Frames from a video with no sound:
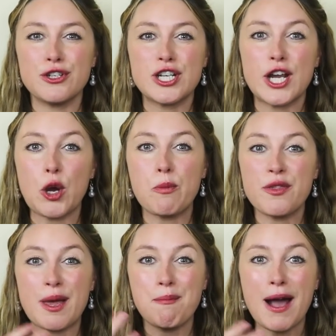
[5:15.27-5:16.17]
usually
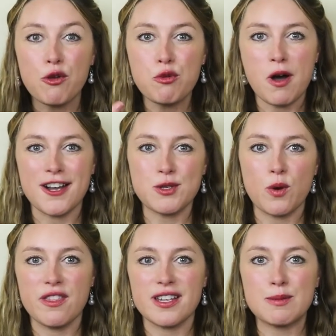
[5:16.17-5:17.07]
open their mouth much
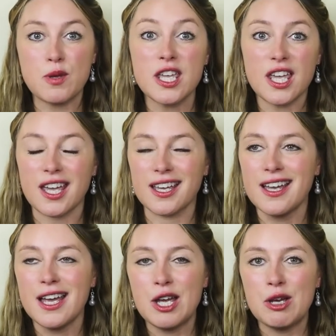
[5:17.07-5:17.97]
when they're speaking,
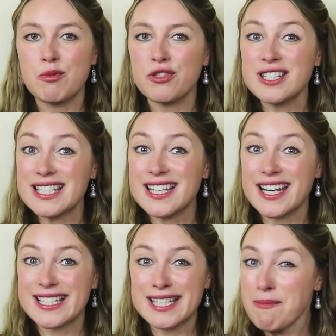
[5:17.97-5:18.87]
but this is an
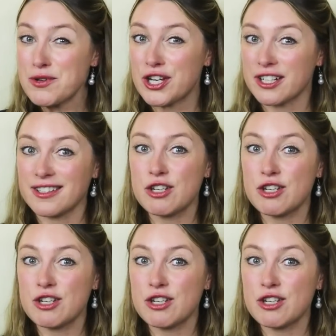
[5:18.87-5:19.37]
exception.